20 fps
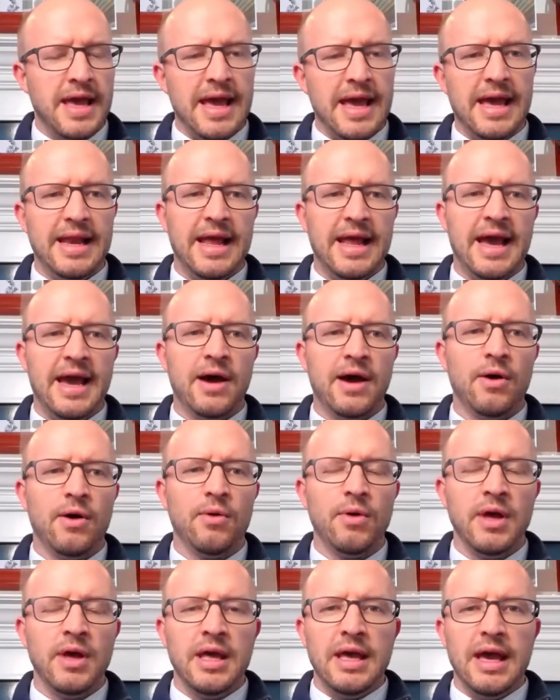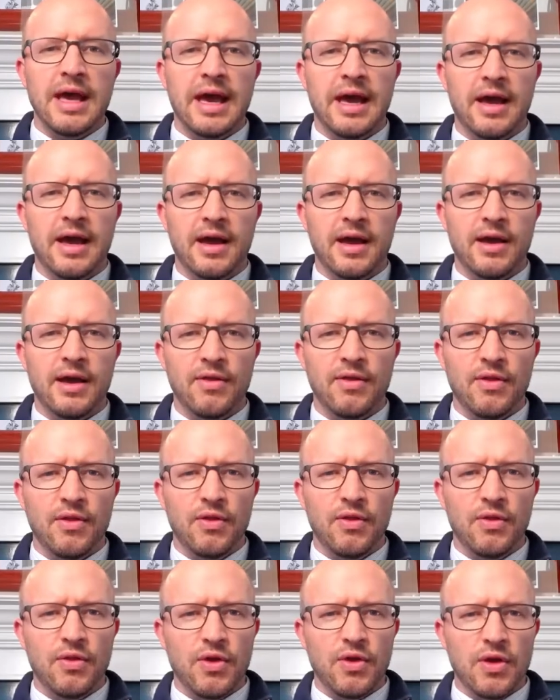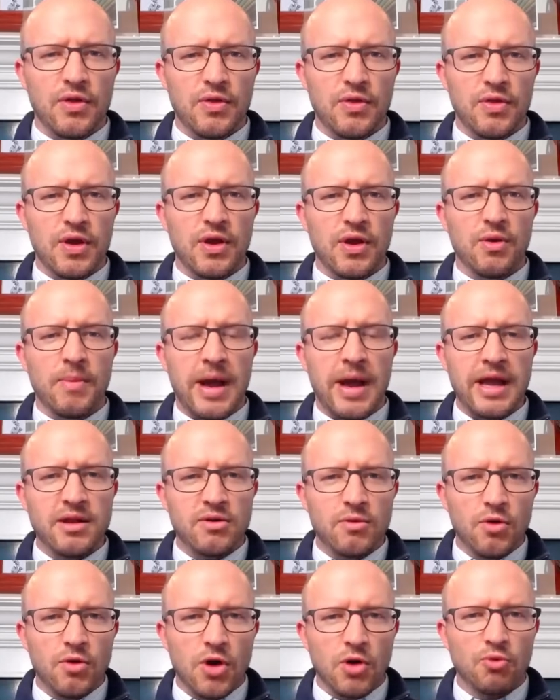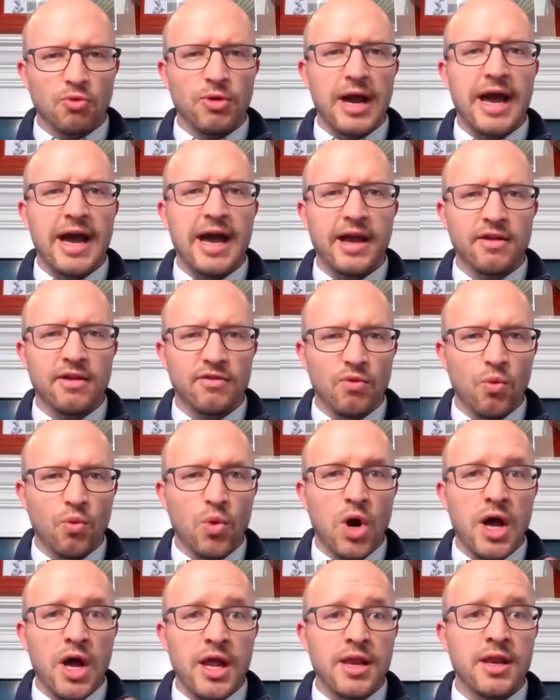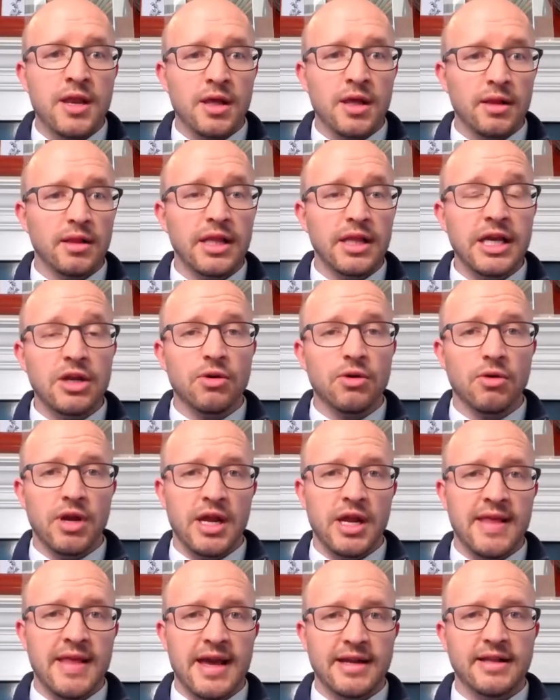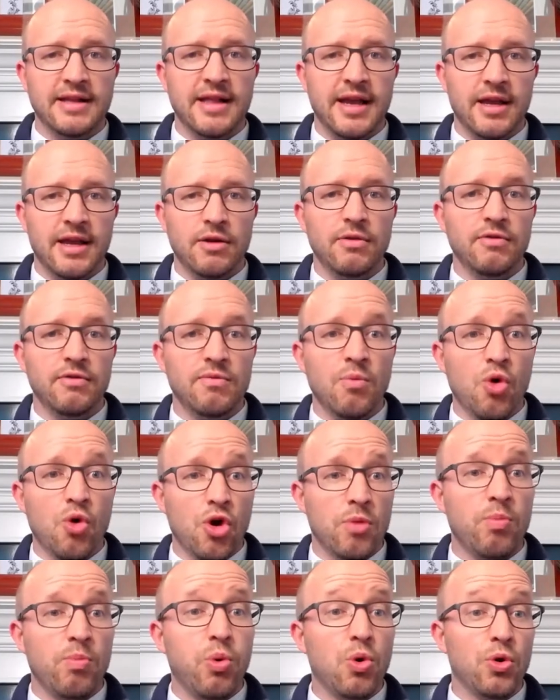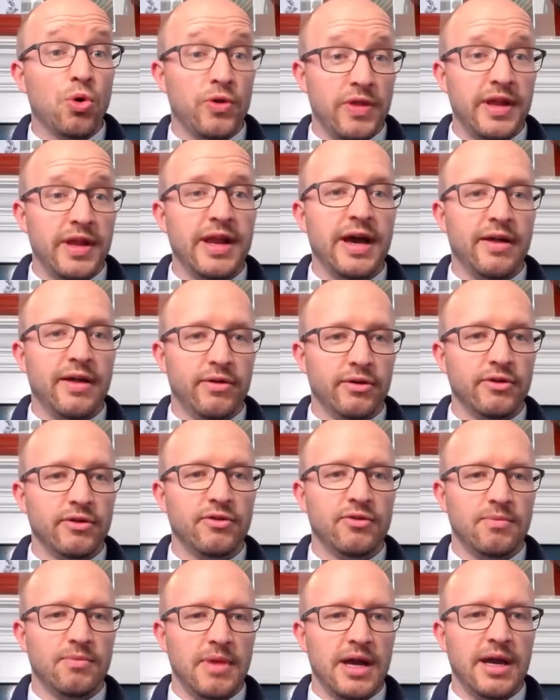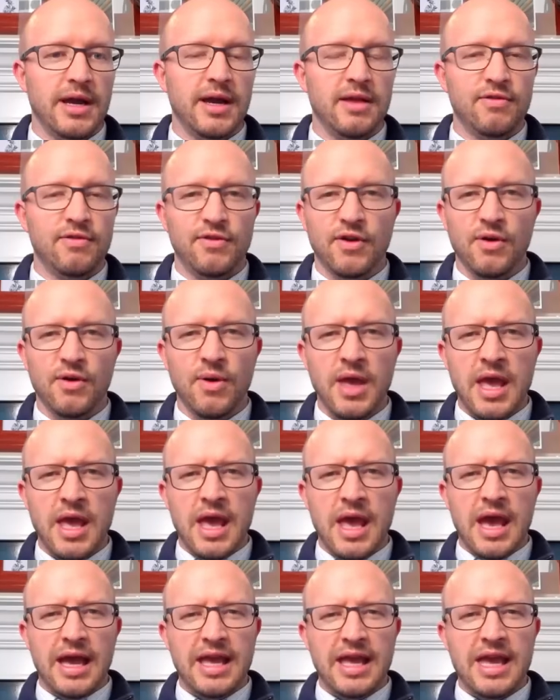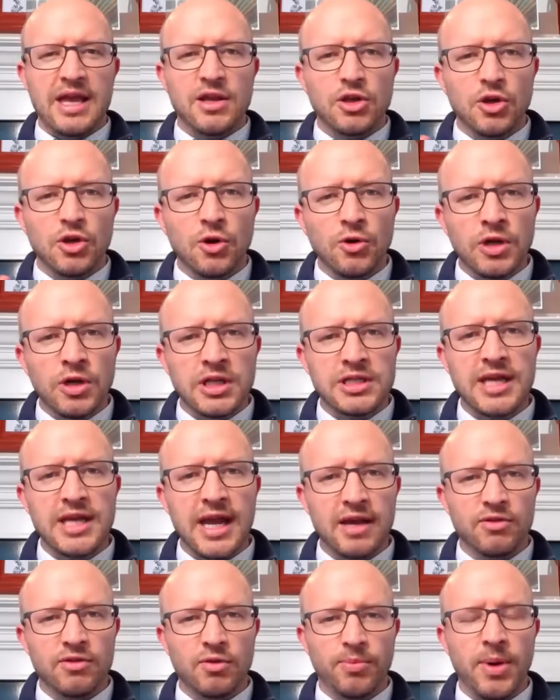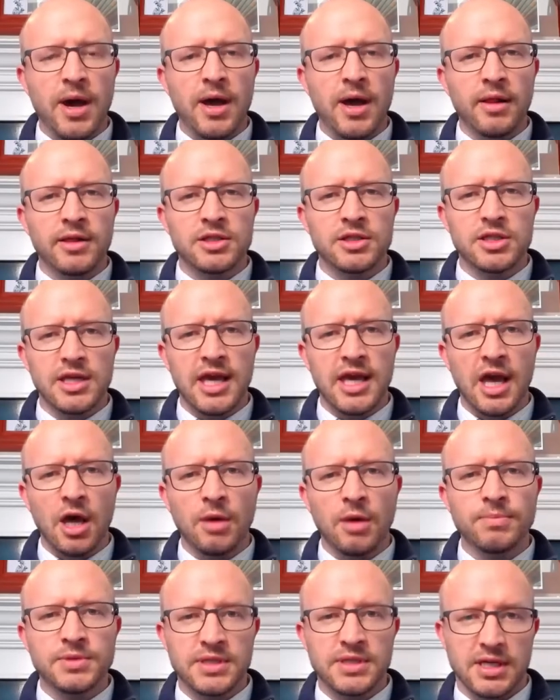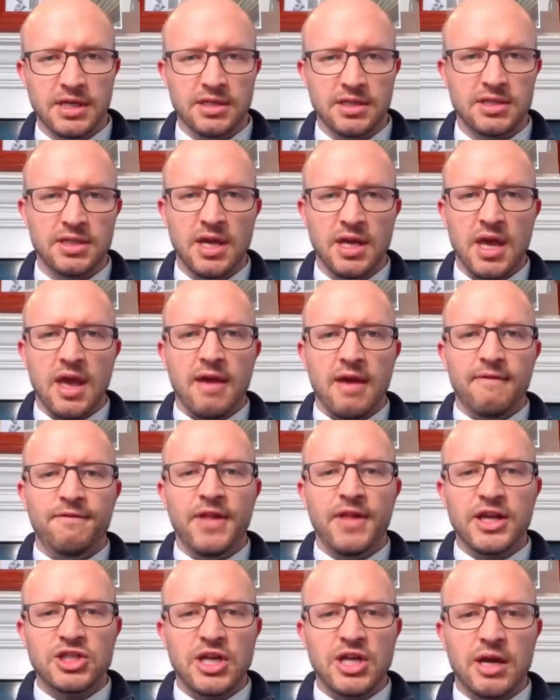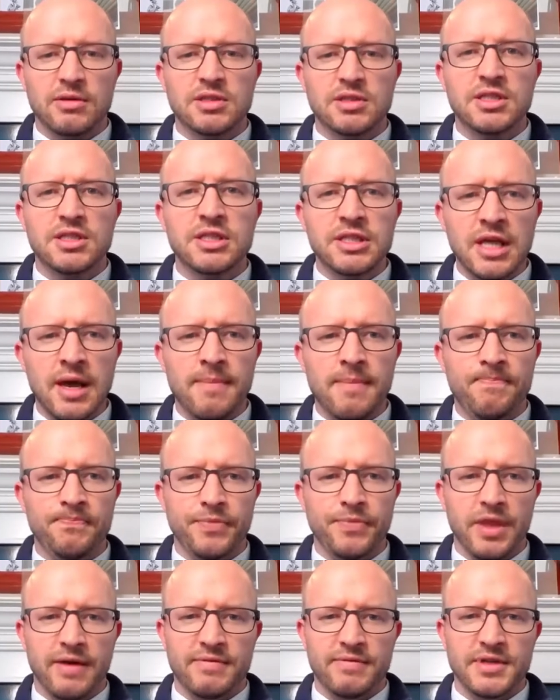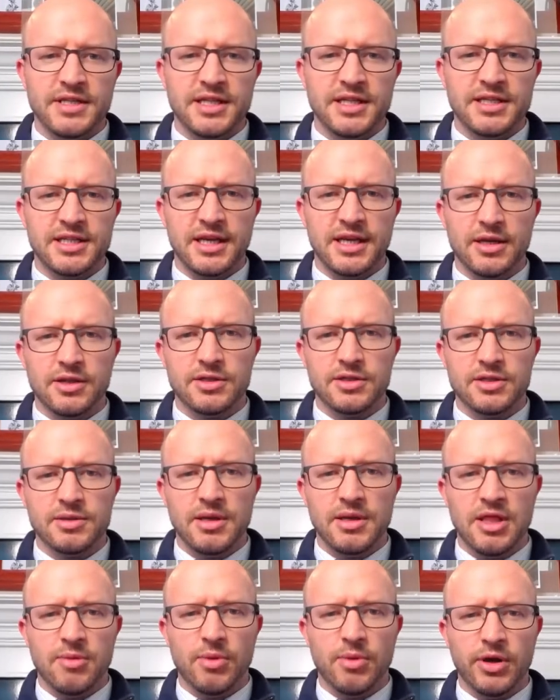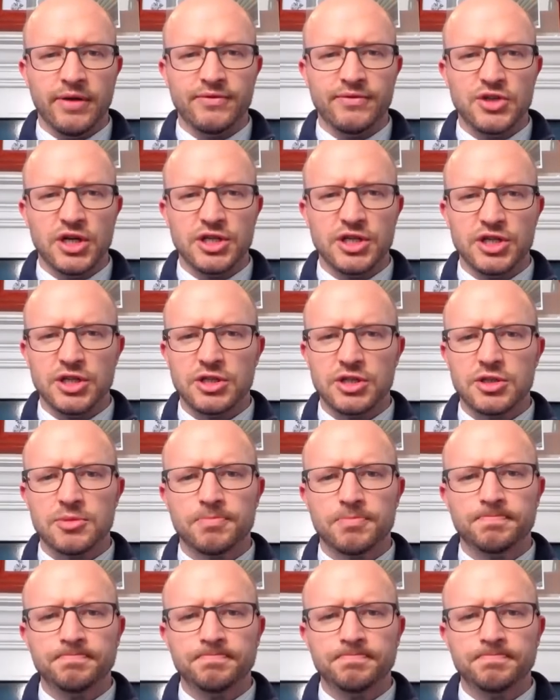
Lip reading: and how there might arise one leader in that clan who's more important than others. And so again, turning to anthropology helps us flesh out some of the details in the book of Judges.